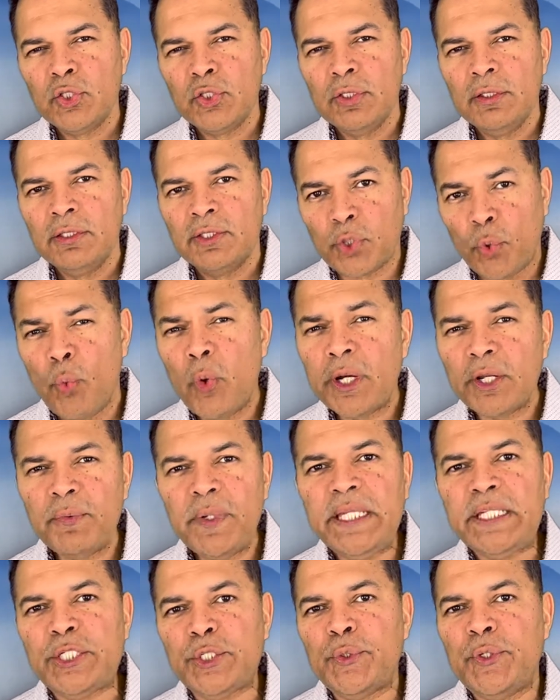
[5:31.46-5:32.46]
So what do we
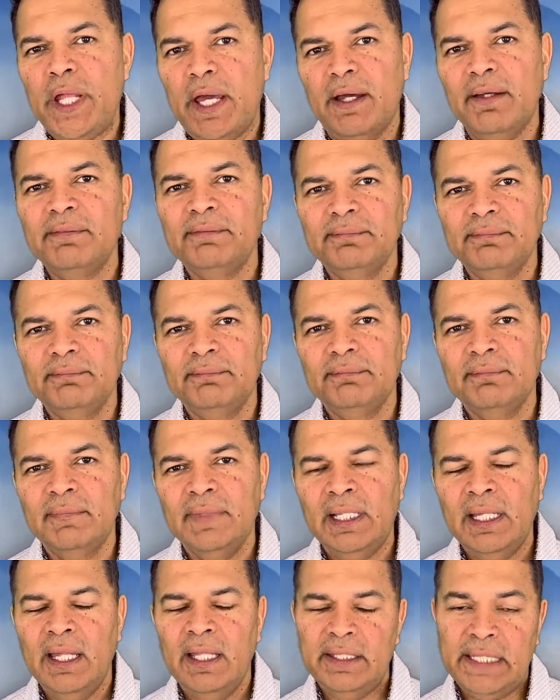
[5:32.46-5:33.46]
do now?
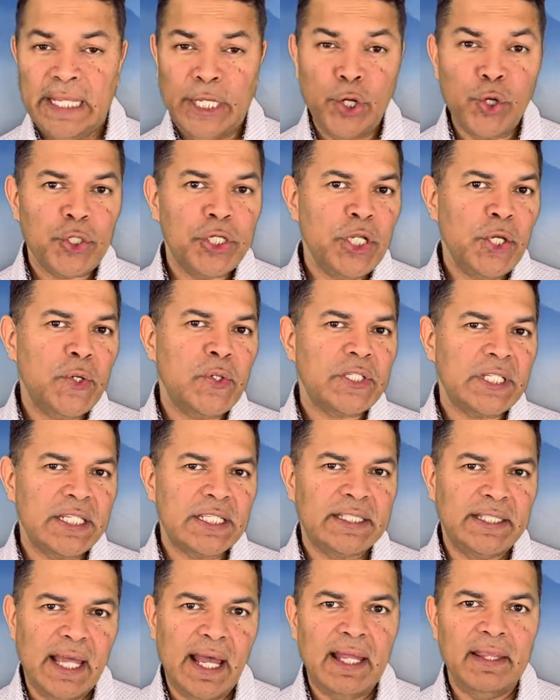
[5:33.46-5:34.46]
The good news is
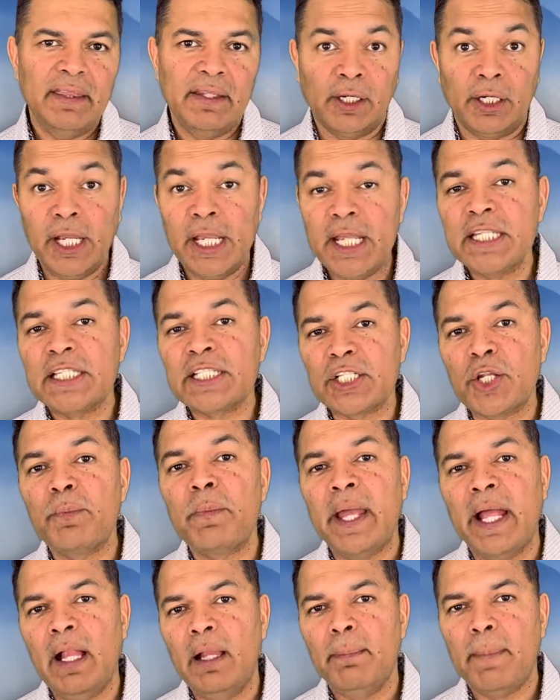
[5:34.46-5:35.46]
that there is some
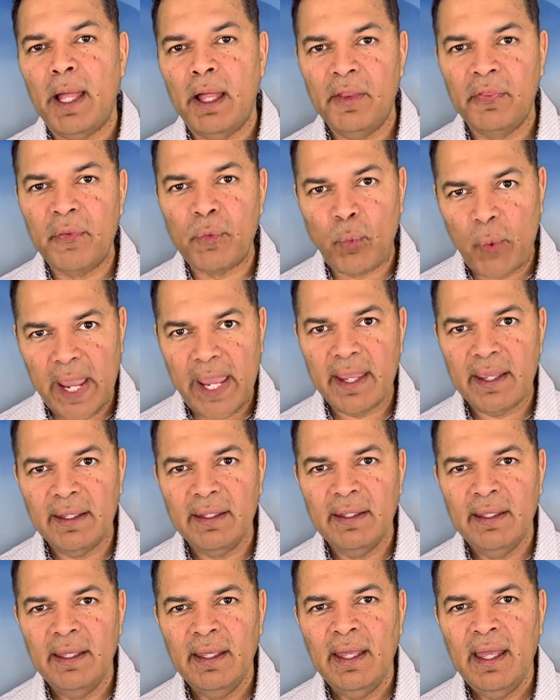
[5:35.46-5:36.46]
help on the way.
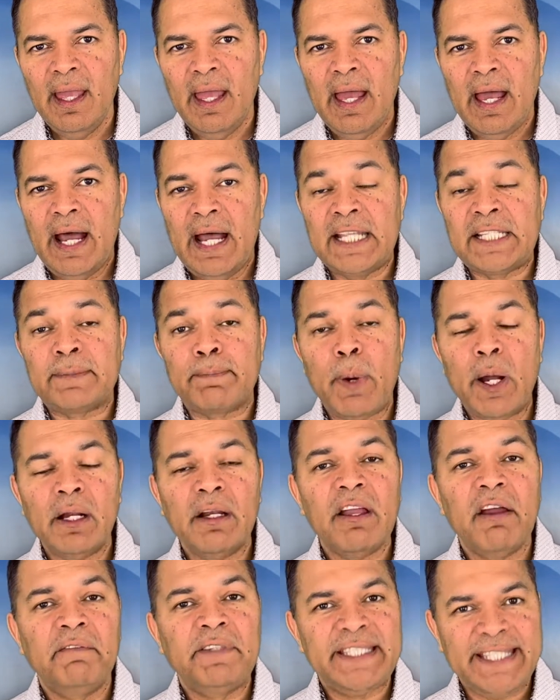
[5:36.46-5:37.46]
As part
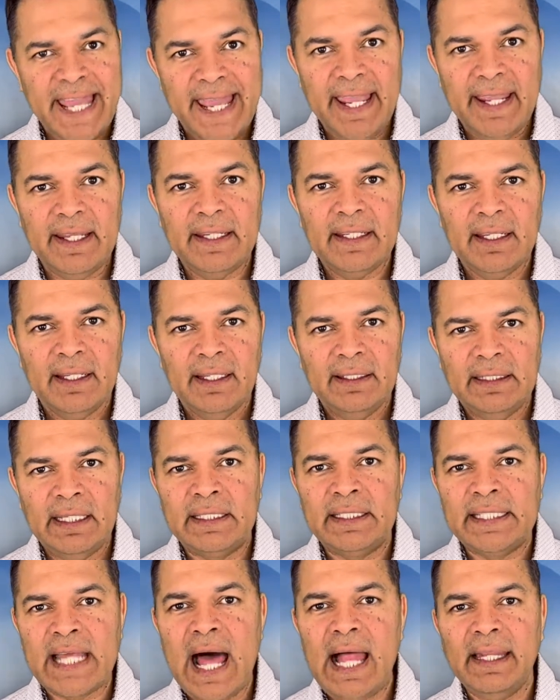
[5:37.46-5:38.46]
of TADE, the
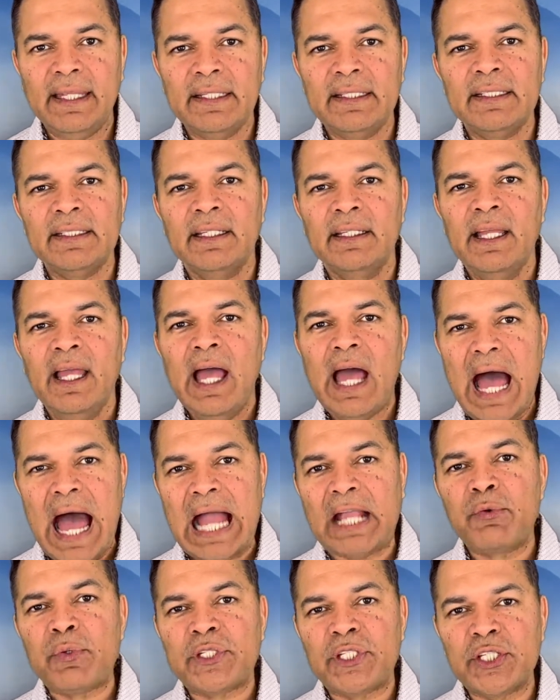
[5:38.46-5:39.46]
Talent
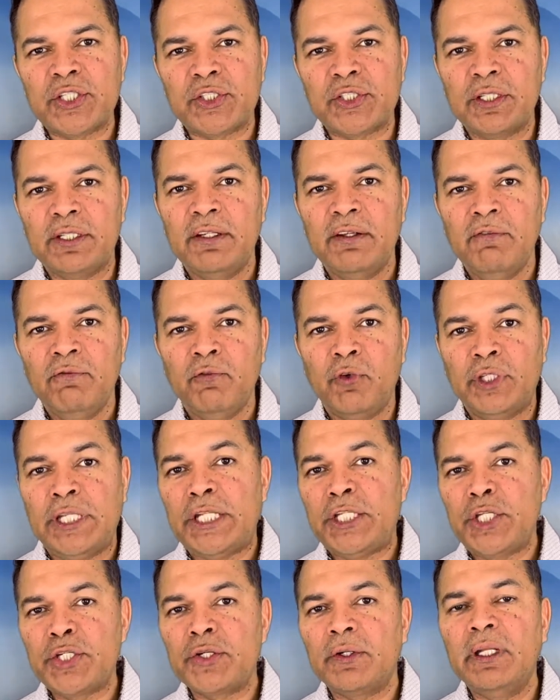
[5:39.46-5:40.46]
Acquisition for the
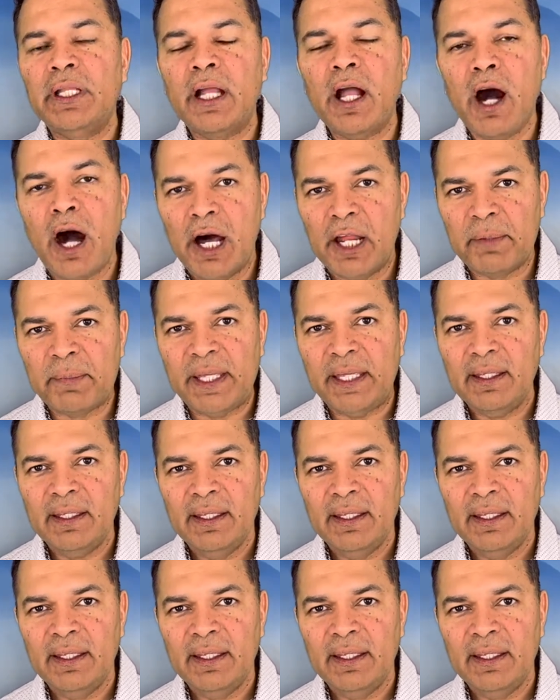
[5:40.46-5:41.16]
Digital Economy,